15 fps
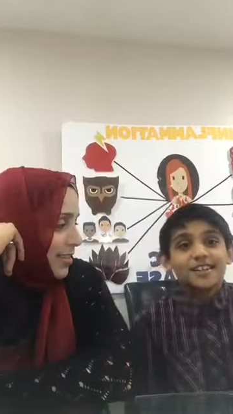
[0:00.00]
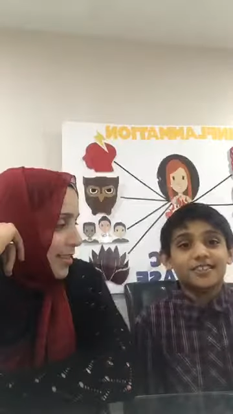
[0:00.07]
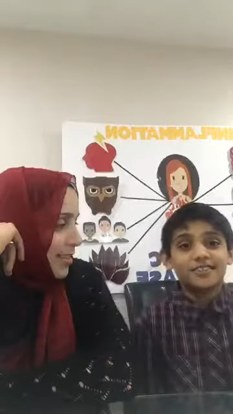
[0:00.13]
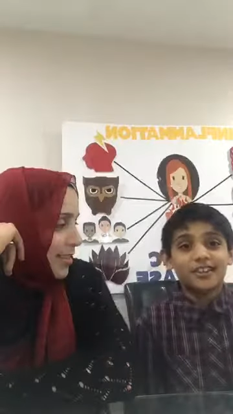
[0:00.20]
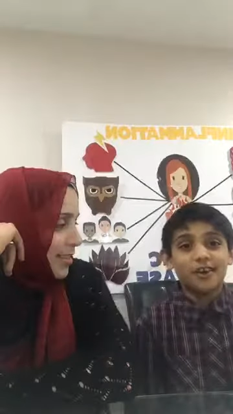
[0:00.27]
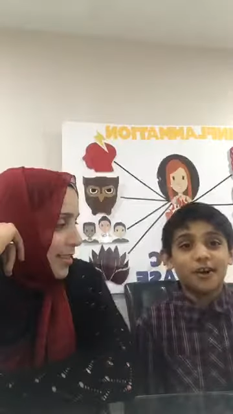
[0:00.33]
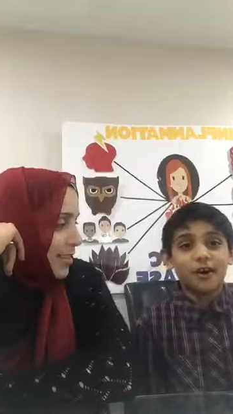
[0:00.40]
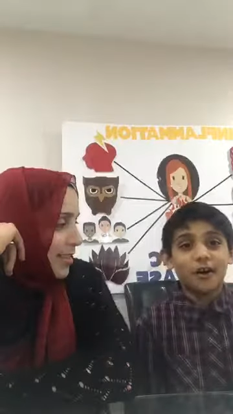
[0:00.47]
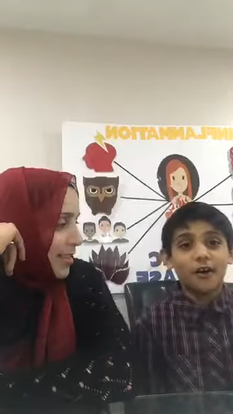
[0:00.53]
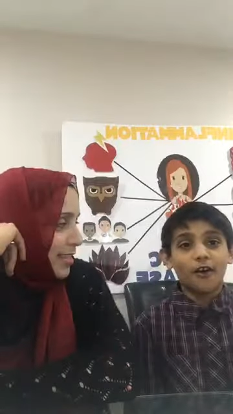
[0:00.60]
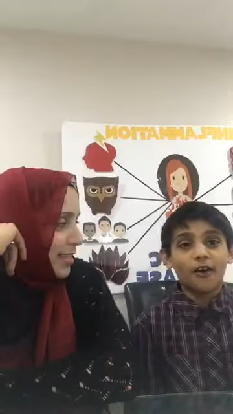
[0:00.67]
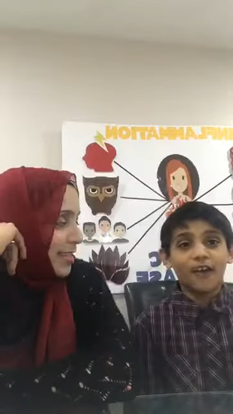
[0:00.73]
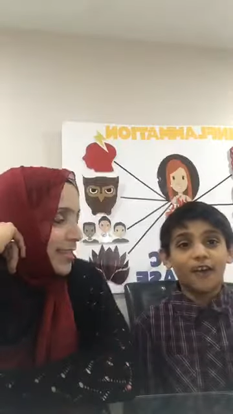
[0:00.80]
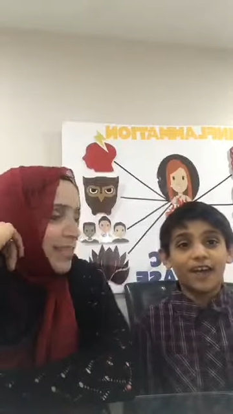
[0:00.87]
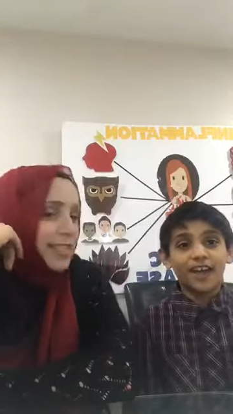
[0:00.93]

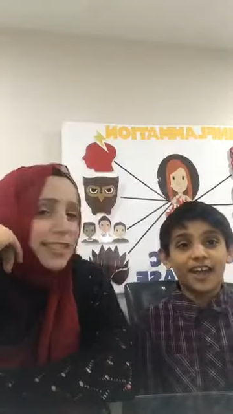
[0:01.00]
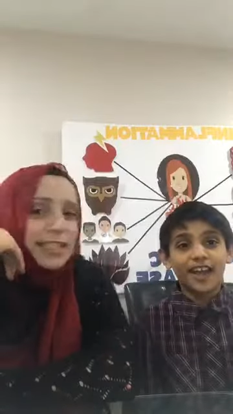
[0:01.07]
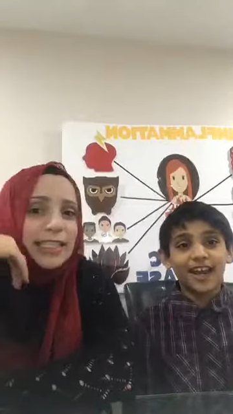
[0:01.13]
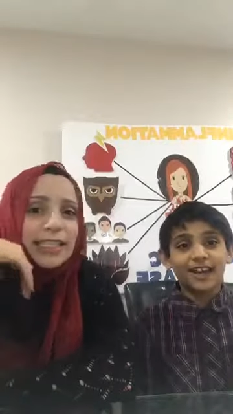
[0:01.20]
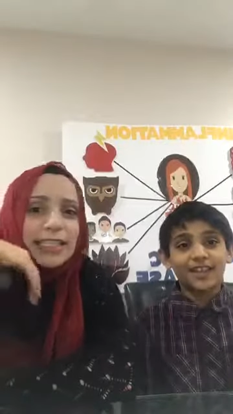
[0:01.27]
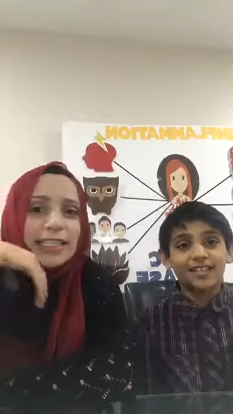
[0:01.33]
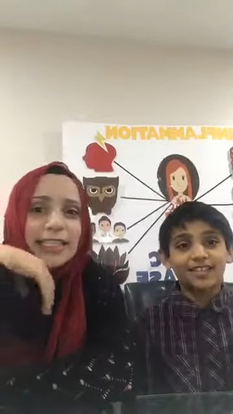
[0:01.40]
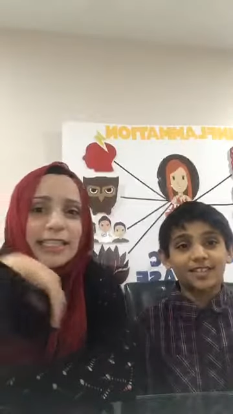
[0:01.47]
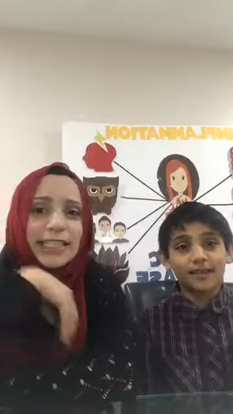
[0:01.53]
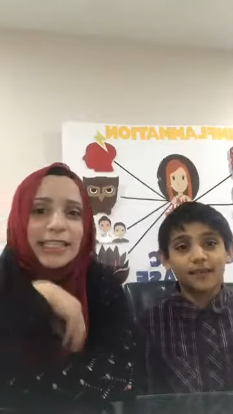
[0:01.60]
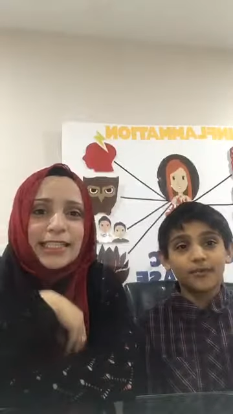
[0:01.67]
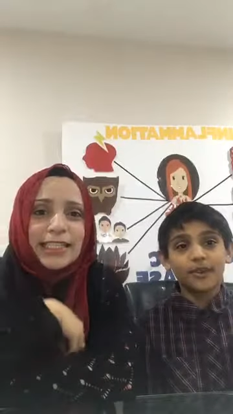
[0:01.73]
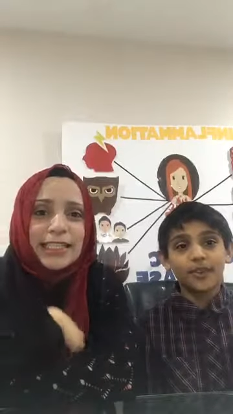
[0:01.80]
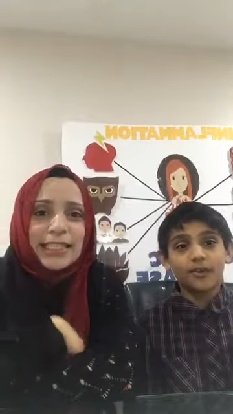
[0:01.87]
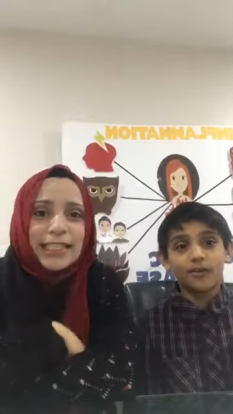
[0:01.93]
Speaker 1: So, and it's
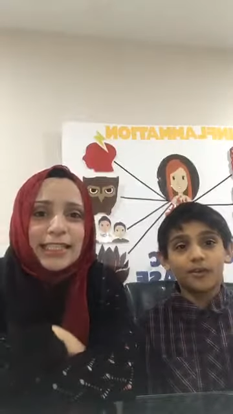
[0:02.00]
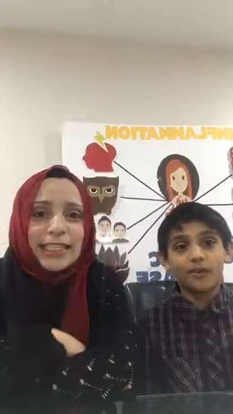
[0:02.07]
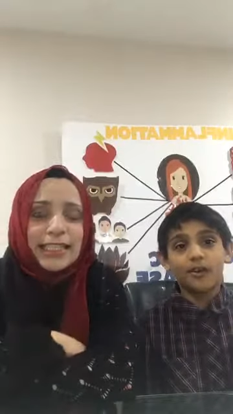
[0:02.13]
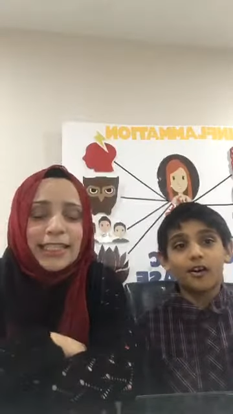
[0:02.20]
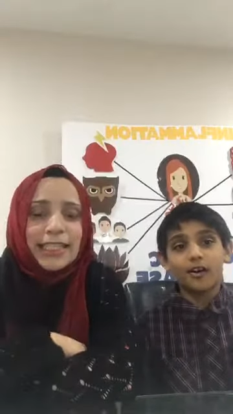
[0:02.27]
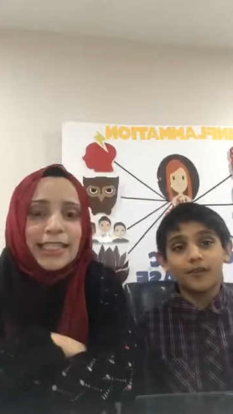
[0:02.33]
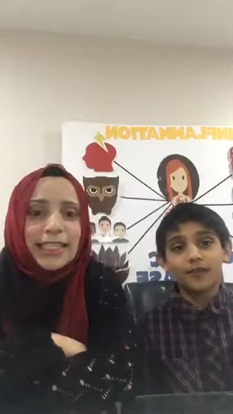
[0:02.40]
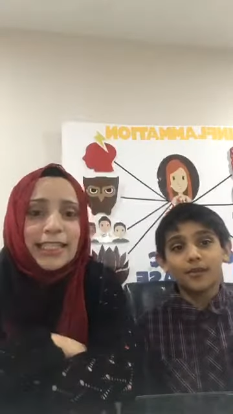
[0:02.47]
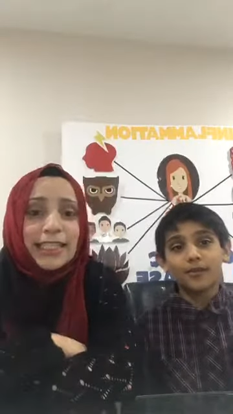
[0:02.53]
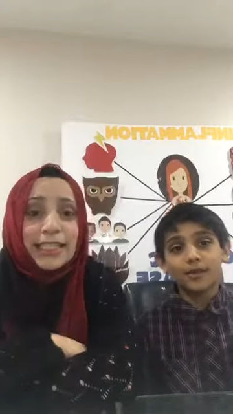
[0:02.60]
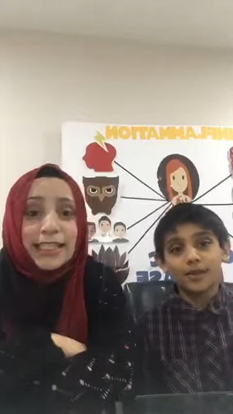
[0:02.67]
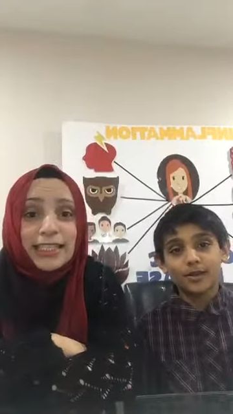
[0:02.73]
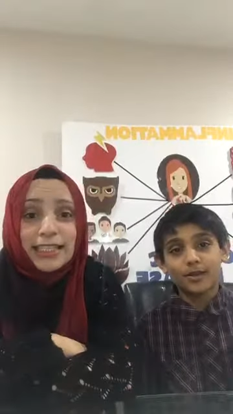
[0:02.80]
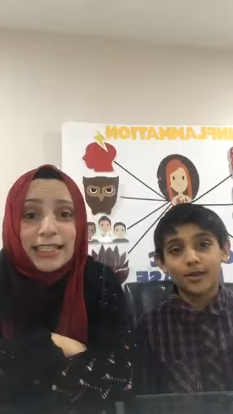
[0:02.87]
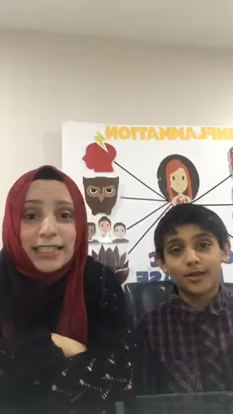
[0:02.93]
something we're all
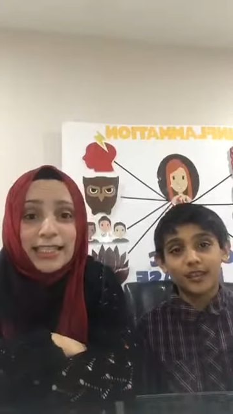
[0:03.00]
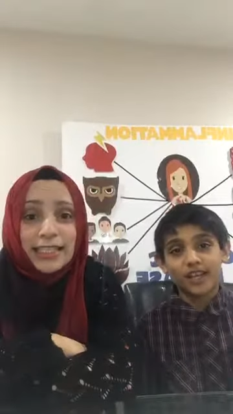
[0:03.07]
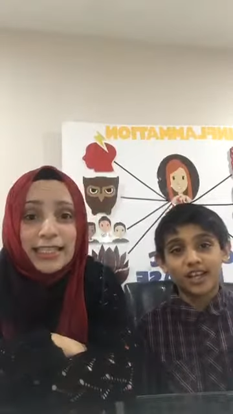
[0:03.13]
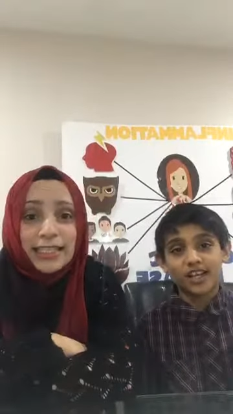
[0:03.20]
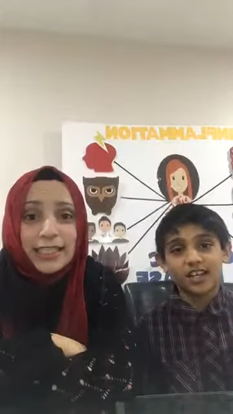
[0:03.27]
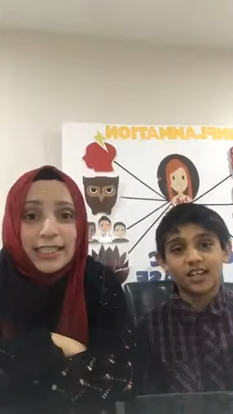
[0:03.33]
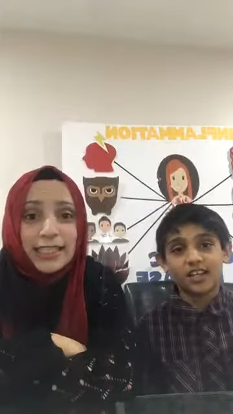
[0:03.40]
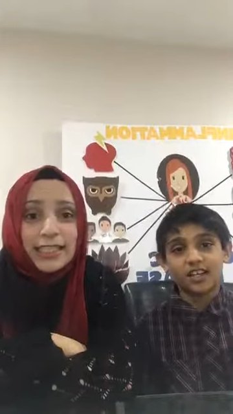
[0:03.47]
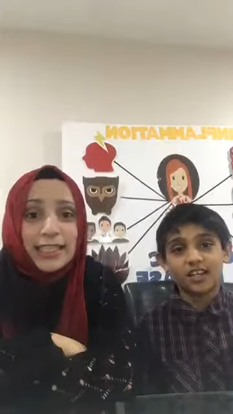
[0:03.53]
familiar with, like